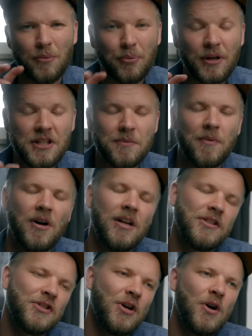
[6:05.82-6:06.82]
are pretty
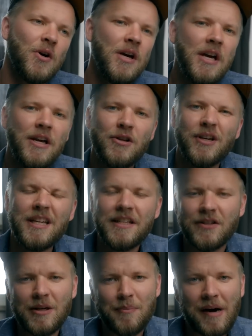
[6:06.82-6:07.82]
small, so you can
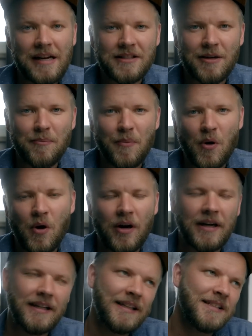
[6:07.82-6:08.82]
easily buy some more,
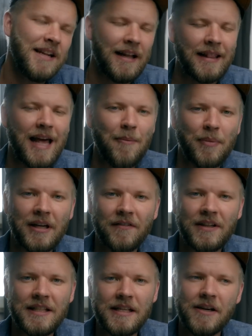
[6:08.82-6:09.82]
and it's not that big of
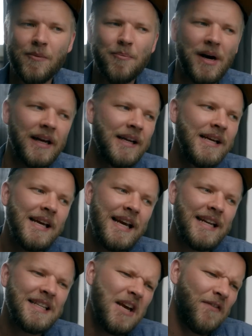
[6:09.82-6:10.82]
a deal, but
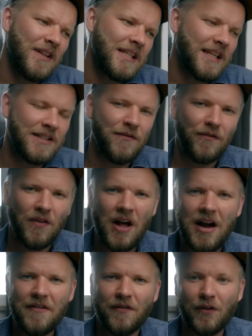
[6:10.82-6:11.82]
it definitely doesn't
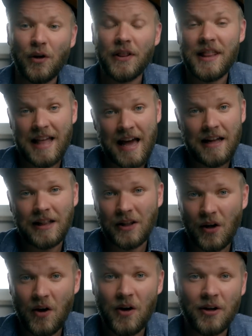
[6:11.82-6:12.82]
fly for that
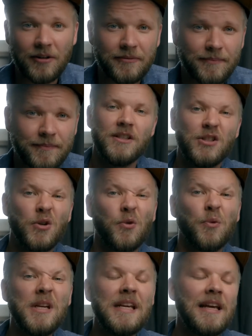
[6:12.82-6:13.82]
long. So to
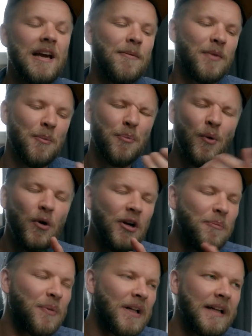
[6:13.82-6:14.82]
recap, the
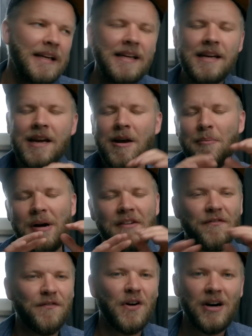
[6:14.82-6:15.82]
portability, by
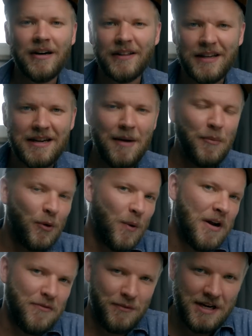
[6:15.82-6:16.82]
far the
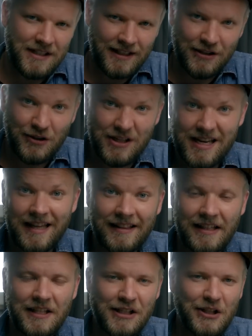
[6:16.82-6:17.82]
#1 reason to get
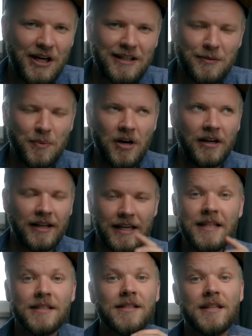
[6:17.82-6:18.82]
the DJI Spark.
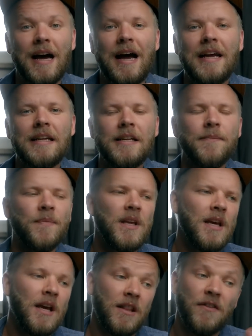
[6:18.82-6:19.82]
It's tiny.
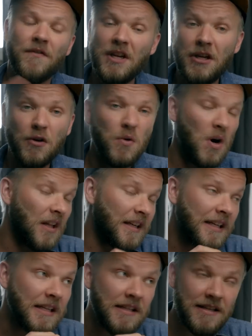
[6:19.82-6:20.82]
The video
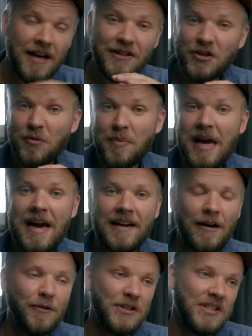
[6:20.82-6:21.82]
quality, not so bad.
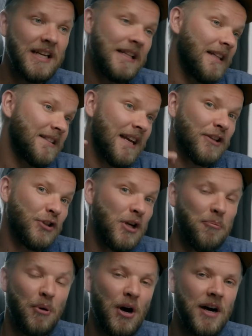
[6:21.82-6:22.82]
I would say that's actually
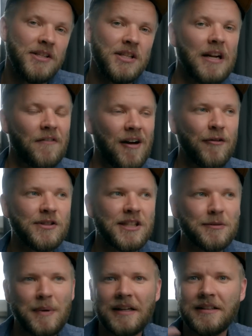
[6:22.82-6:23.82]
a positive. I was
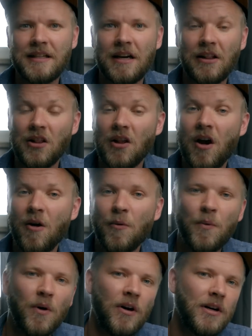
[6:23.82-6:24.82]
expecting a lot
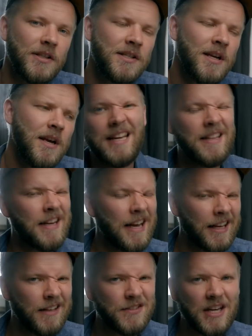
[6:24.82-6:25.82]
worse. In the
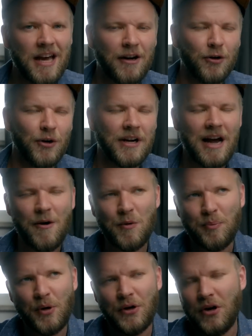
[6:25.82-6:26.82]
negatives category, I
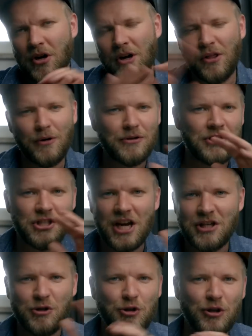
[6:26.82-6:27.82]
would put all those
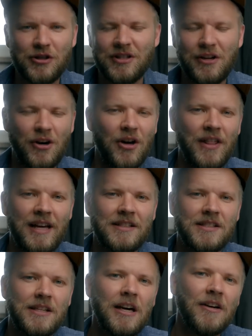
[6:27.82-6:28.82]
gestures and all that
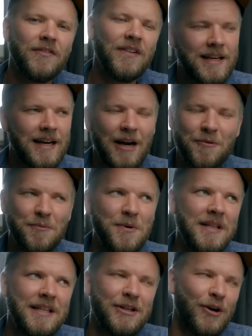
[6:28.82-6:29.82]
stuff. I
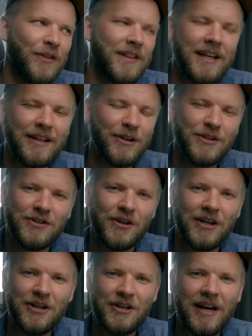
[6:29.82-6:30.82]
really don't think those are
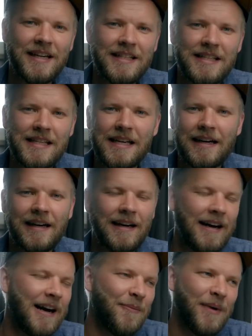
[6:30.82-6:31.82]
a good idea,
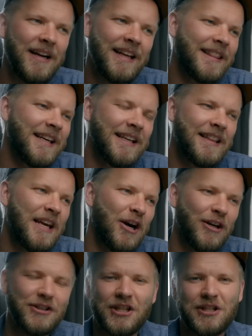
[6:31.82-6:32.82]
and I think they
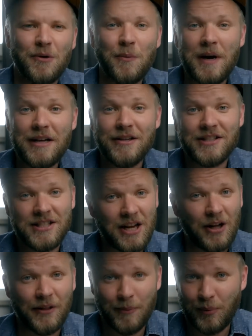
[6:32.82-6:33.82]
are just a way to
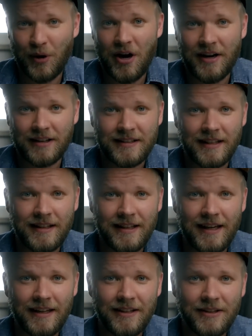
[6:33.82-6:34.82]
sell the product in the
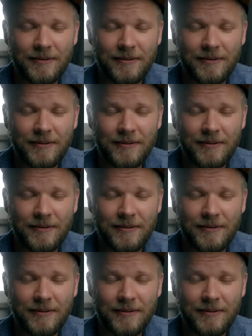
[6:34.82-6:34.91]
end.